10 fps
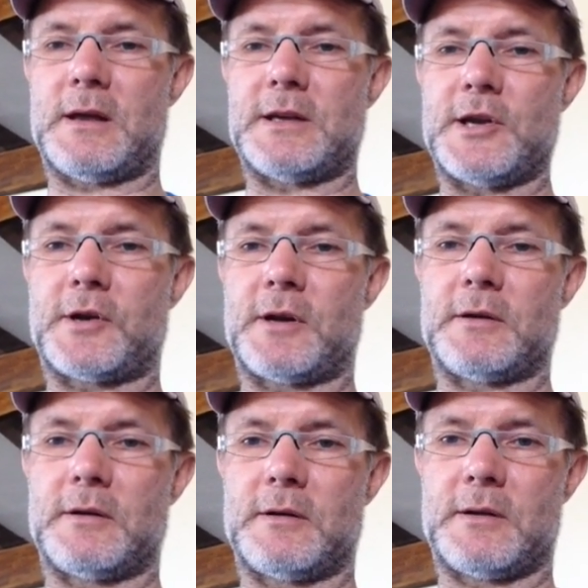You
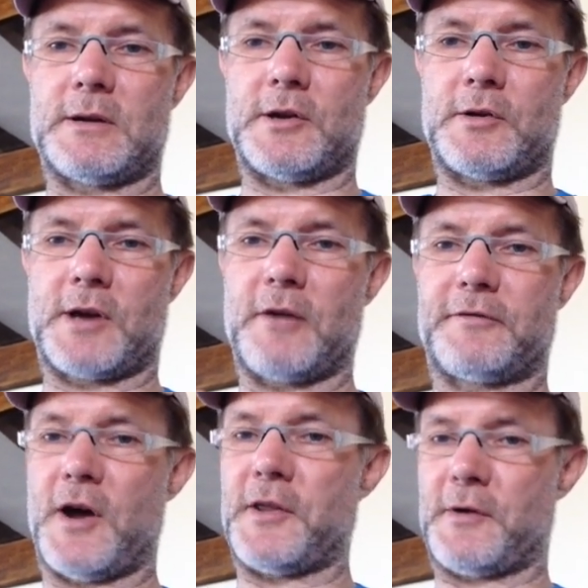can go
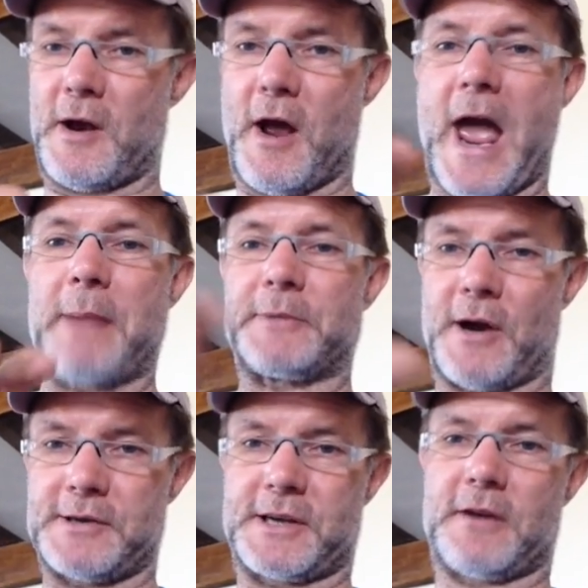further, and I am
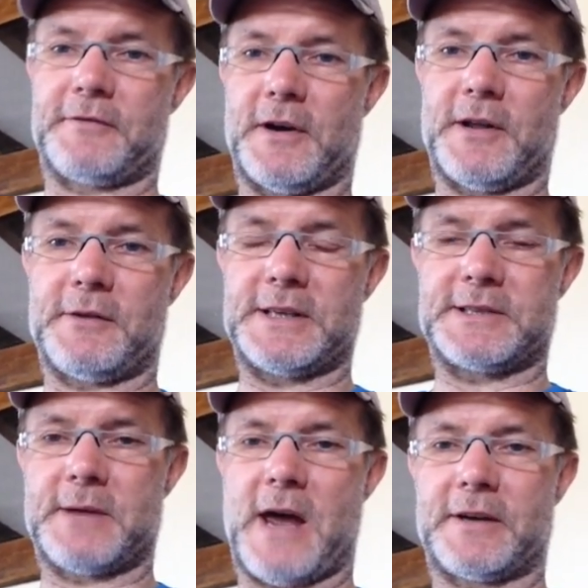going to go further
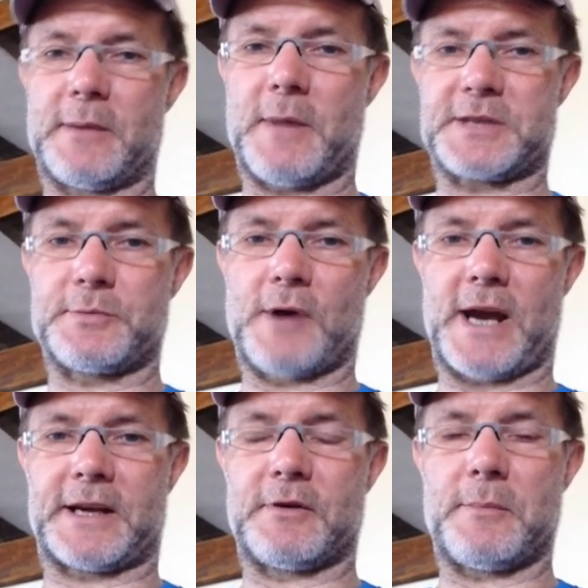into having a much more
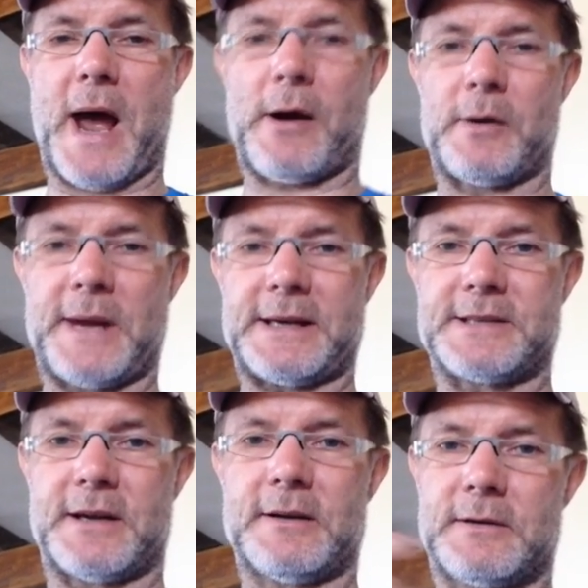accurate power
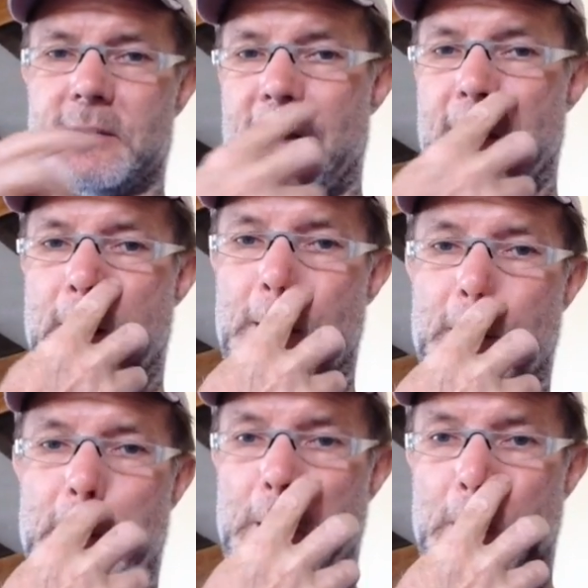meter,
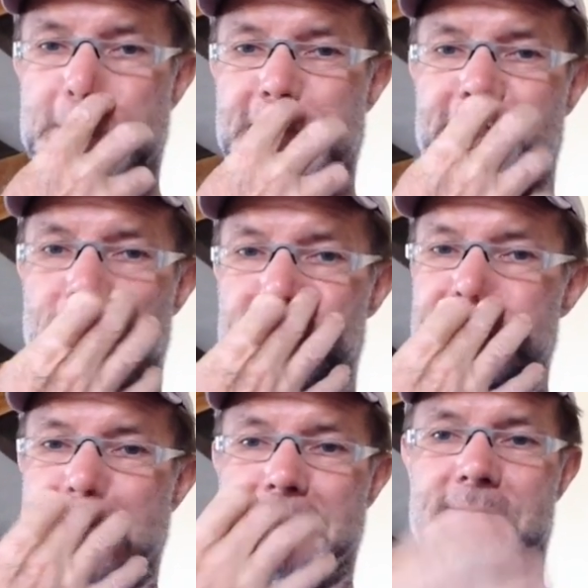which
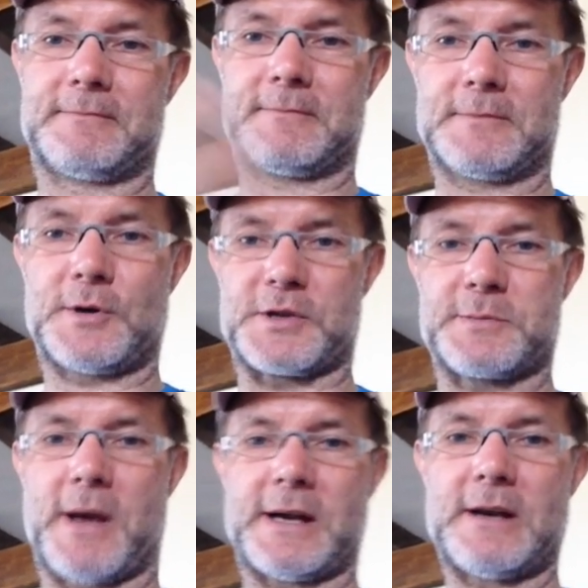unfortunately
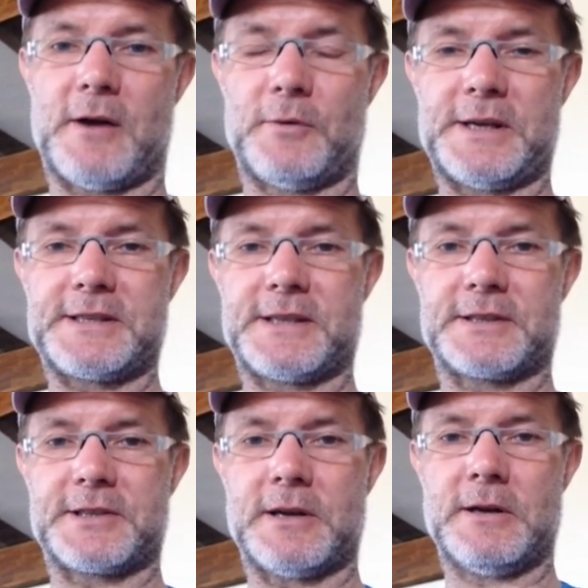costs money, like all these
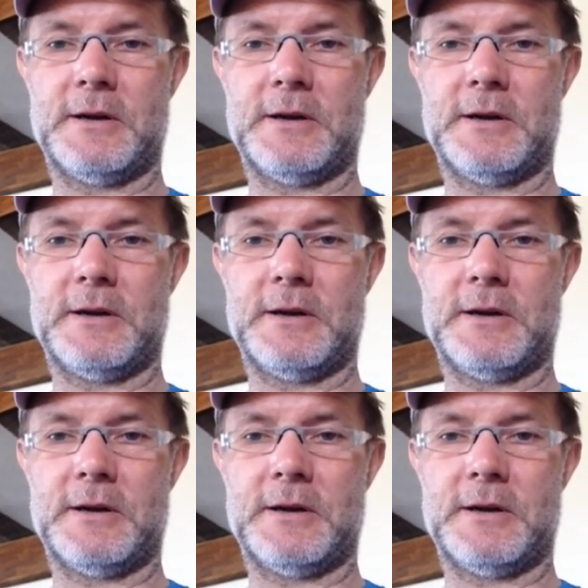things do.